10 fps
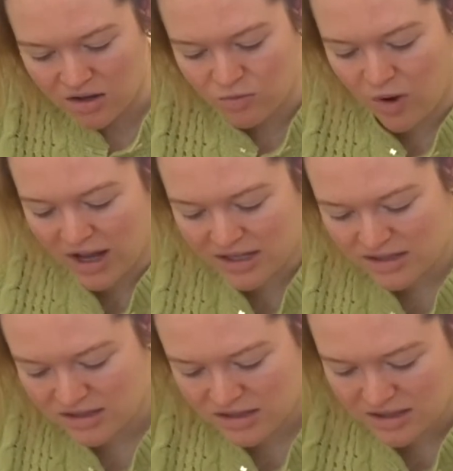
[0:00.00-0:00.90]
Why
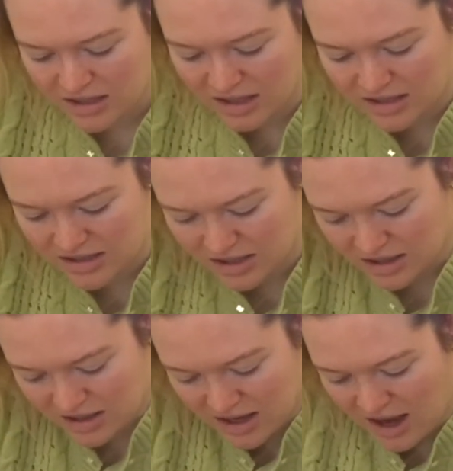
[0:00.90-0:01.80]
is
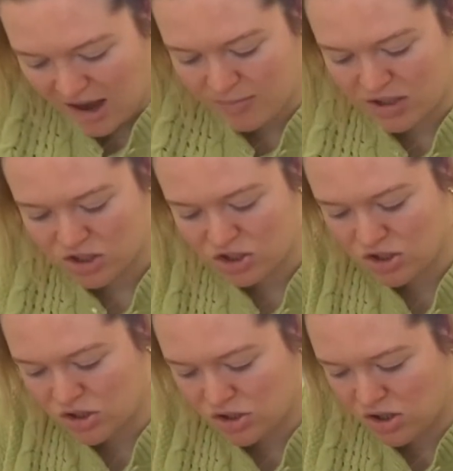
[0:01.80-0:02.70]
slicing cabbage
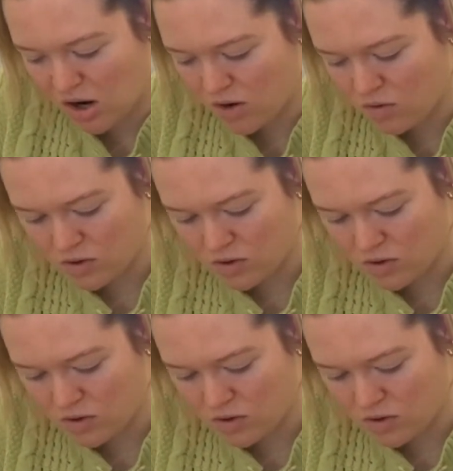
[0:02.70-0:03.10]
so